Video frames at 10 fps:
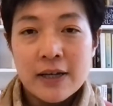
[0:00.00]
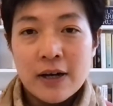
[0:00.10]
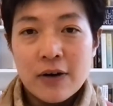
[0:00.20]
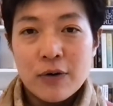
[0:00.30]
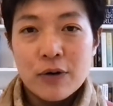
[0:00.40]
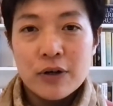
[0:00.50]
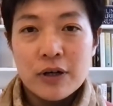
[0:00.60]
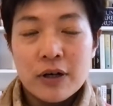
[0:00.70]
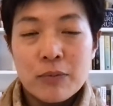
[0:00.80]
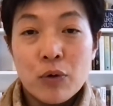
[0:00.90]

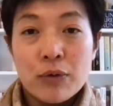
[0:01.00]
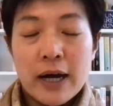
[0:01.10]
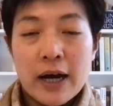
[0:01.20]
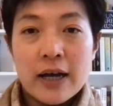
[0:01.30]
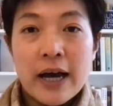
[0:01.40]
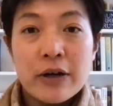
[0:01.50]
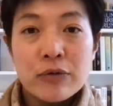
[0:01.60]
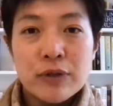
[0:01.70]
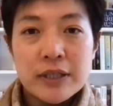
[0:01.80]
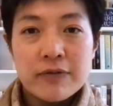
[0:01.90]
or more
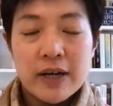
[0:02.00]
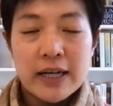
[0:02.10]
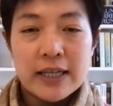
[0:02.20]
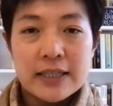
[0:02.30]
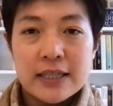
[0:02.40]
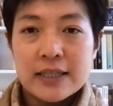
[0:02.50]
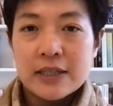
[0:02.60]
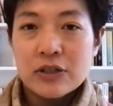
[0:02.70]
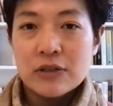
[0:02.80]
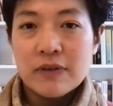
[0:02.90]
higher risk financing,
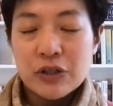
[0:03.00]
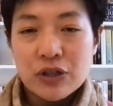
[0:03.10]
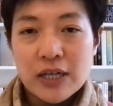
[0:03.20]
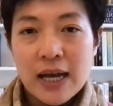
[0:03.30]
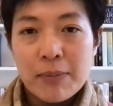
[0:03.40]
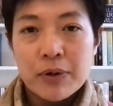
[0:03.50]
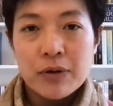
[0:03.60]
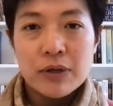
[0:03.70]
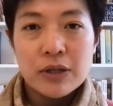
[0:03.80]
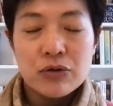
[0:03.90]
such as venture
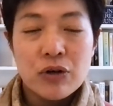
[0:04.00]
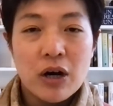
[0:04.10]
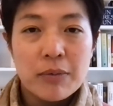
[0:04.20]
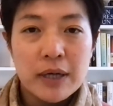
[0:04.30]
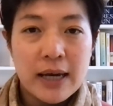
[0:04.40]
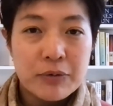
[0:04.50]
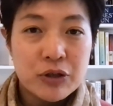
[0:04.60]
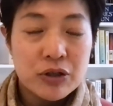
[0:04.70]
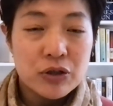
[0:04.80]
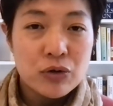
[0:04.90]
capital into carbon
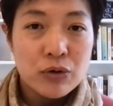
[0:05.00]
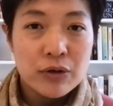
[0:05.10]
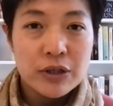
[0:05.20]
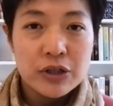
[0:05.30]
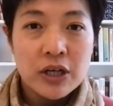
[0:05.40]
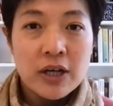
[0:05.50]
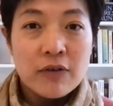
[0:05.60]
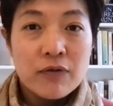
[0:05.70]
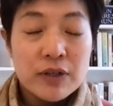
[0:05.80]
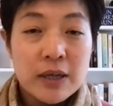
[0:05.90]
capture and storage
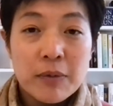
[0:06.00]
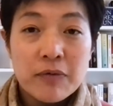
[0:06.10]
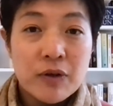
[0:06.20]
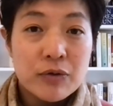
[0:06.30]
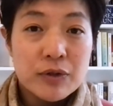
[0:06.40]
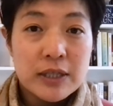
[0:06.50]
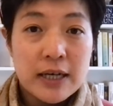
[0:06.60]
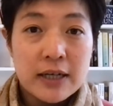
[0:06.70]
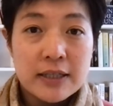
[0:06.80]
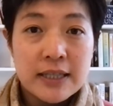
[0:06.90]
for some of those
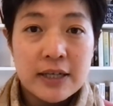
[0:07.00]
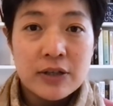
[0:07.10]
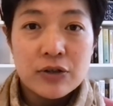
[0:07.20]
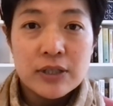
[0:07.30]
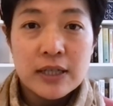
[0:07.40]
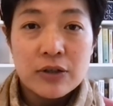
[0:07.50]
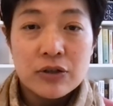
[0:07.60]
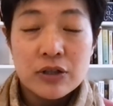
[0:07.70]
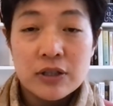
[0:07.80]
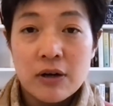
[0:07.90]
sectors that are
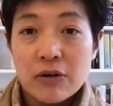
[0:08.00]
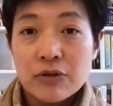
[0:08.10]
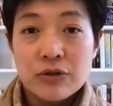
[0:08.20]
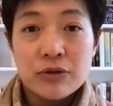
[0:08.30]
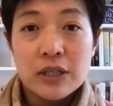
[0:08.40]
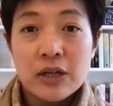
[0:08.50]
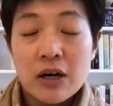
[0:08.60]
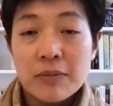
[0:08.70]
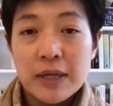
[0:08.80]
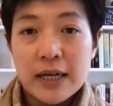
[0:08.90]
just harder to
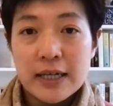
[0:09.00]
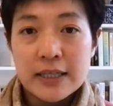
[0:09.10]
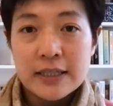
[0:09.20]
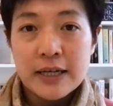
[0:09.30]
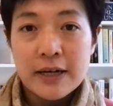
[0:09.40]
decarbonize.